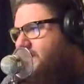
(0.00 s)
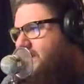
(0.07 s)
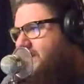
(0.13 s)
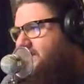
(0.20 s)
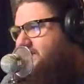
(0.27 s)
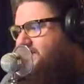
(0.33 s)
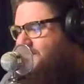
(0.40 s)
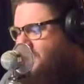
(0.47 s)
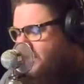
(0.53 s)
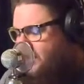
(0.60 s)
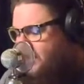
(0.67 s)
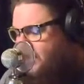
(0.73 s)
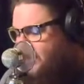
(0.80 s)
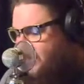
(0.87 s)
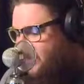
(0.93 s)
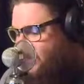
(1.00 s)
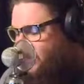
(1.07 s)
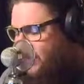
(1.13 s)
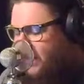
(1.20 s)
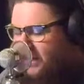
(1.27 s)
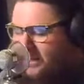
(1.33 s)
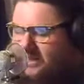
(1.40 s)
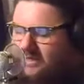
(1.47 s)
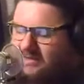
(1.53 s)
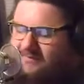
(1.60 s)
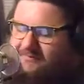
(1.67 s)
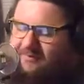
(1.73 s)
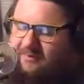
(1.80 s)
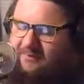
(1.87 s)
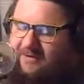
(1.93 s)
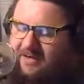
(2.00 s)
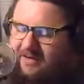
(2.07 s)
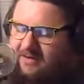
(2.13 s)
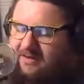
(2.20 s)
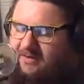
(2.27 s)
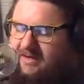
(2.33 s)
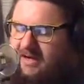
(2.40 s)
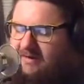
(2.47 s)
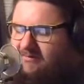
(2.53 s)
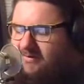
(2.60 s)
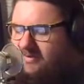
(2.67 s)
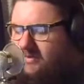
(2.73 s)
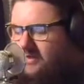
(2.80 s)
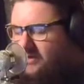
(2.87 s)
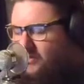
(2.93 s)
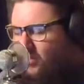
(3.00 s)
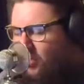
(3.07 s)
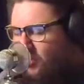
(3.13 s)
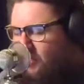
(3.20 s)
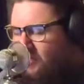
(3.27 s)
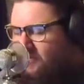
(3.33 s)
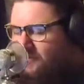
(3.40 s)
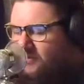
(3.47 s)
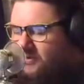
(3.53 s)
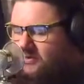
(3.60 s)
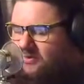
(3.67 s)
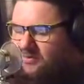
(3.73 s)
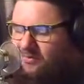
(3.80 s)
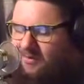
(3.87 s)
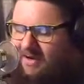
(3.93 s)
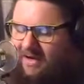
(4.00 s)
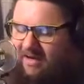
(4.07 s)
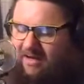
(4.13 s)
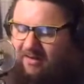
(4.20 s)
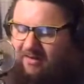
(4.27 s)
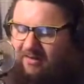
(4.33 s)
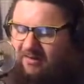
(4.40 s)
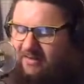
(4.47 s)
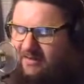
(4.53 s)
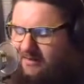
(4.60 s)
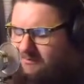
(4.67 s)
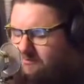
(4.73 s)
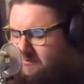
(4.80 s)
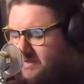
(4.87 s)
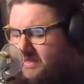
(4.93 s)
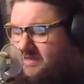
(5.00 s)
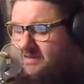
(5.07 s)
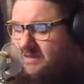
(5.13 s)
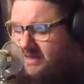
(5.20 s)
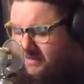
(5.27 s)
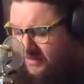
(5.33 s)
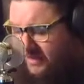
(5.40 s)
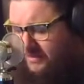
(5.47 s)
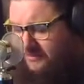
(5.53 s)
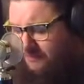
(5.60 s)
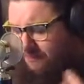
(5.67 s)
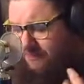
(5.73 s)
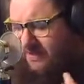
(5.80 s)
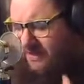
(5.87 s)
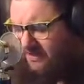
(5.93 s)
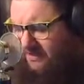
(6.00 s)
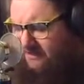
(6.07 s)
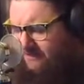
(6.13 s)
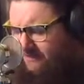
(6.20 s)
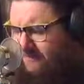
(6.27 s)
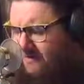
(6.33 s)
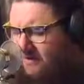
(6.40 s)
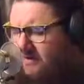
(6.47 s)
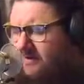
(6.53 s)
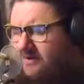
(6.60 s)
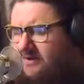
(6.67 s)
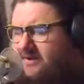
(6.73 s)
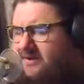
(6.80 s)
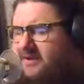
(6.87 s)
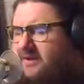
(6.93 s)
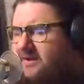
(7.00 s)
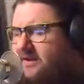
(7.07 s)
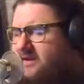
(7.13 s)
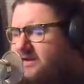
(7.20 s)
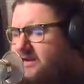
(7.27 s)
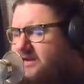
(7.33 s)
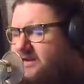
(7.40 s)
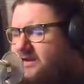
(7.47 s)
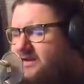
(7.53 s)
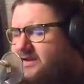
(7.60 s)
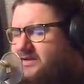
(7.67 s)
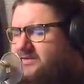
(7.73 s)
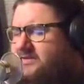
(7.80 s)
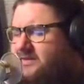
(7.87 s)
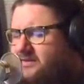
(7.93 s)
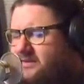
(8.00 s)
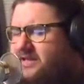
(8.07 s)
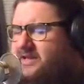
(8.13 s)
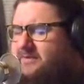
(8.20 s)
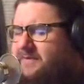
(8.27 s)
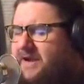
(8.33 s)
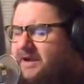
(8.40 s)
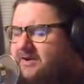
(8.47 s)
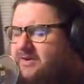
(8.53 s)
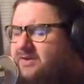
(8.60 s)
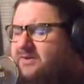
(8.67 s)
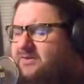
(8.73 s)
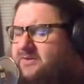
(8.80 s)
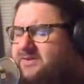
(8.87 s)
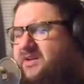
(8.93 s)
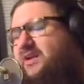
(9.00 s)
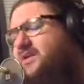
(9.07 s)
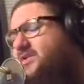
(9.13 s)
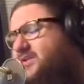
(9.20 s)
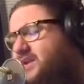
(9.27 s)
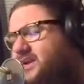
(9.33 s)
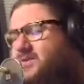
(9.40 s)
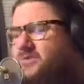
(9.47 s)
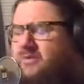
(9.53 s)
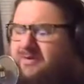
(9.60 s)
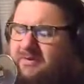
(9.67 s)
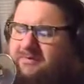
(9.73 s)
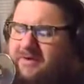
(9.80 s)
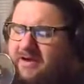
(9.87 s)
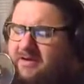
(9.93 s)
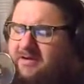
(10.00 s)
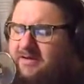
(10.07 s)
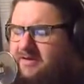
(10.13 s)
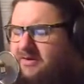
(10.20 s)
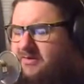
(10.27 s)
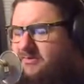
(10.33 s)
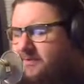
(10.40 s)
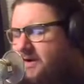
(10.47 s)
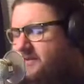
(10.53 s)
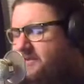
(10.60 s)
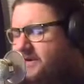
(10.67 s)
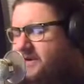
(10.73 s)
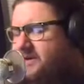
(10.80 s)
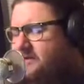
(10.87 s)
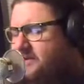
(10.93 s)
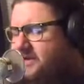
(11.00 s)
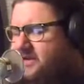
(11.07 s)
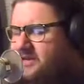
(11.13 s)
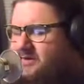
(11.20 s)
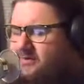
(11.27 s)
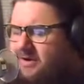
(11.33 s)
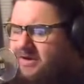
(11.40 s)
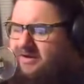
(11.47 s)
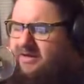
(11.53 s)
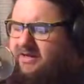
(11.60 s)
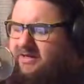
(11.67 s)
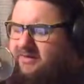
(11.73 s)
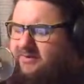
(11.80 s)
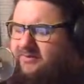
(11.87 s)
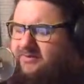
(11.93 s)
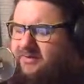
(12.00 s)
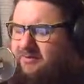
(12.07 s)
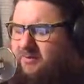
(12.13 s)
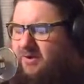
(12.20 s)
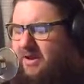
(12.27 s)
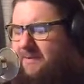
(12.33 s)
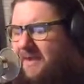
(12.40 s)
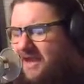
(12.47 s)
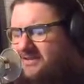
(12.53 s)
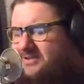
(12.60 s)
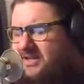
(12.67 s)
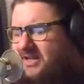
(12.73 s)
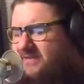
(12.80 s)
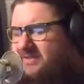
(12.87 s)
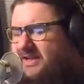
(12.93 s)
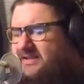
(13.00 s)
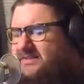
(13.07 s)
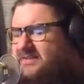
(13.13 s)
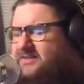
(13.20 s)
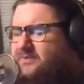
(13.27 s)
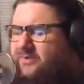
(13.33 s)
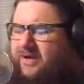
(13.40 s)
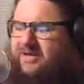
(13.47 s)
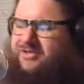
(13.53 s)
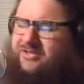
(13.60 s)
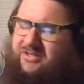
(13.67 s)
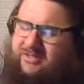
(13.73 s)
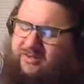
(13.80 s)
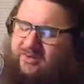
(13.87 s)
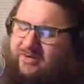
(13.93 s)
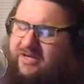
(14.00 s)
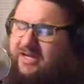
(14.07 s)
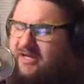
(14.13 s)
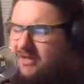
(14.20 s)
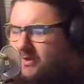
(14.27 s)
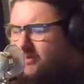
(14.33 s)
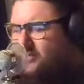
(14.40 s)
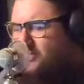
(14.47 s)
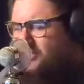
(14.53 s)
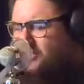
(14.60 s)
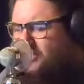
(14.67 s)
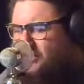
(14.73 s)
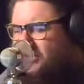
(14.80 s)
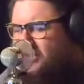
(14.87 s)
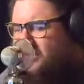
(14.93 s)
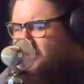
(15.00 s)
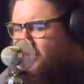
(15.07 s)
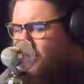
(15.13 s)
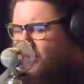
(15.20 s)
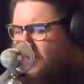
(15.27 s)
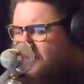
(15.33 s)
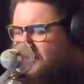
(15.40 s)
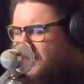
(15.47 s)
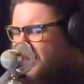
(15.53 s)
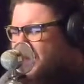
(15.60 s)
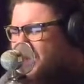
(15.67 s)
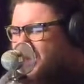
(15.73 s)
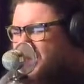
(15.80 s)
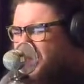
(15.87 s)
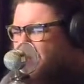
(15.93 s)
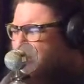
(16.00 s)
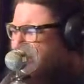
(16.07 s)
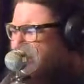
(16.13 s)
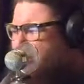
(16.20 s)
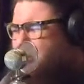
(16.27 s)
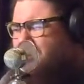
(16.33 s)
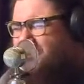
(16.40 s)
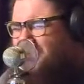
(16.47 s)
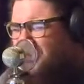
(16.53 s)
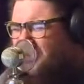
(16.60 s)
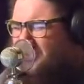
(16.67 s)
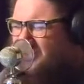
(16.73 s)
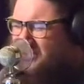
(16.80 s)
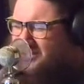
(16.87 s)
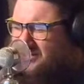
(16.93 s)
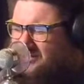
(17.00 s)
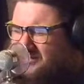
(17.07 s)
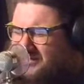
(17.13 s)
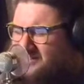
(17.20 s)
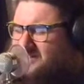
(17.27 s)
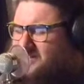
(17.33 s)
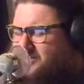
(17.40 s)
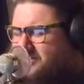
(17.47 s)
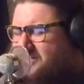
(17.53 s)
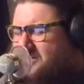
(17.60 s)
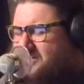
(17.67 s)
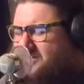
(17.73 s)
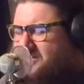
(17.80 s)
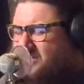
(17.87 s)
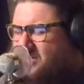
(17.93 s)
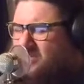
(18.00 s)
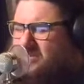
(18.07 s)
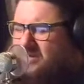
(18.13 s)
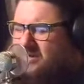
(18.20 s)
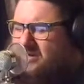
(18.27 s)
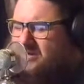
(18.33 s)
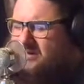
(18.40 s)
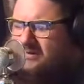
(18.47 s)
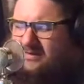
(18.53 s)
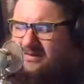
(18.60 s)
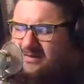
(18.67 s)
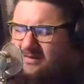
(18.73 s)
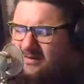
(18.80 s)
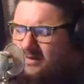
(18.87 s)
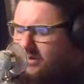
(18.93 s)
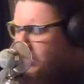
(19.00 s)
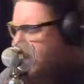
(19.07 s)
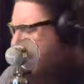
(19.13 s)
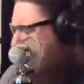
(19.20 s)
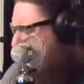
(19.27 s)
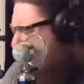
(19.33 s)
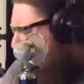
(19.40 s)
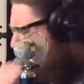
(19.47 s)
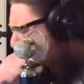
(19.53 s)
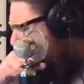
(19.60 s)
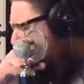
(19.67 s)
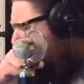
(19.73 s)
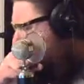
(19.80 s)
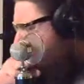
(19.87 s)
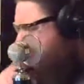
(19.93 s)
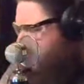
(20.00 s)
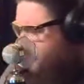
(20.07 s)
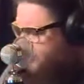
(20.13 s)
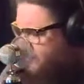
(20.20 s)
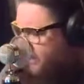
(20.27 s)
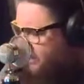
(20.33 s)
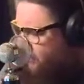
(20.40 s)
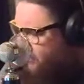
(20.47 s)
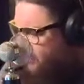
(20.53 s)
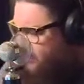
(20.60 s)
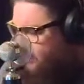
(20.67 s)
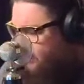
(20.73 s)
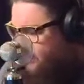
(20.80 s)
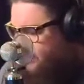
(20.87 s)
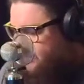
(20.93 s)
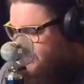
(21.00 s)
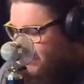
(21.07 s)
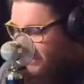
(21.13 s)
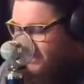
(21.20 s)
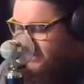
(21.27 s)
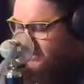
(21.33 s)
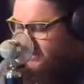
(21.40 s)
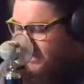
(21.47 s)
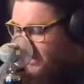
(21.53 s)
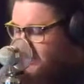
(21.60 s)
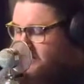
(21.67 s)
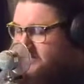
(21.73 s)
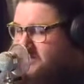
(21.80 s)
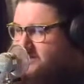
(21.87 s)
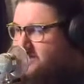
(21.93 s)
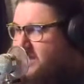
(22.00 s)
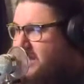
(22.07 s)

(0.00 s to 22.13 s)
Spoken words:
it's fun to get away from here and everything normal for a little while. And that's mentally fun to think about. It's like, oh yeah, well, I might be able to get away and do something. When I'm actually in that situation or get closer to it, the more I'm like, I really just don't want to do this. I really just don't want to. Excuse me. I really don't want to stay in a house that's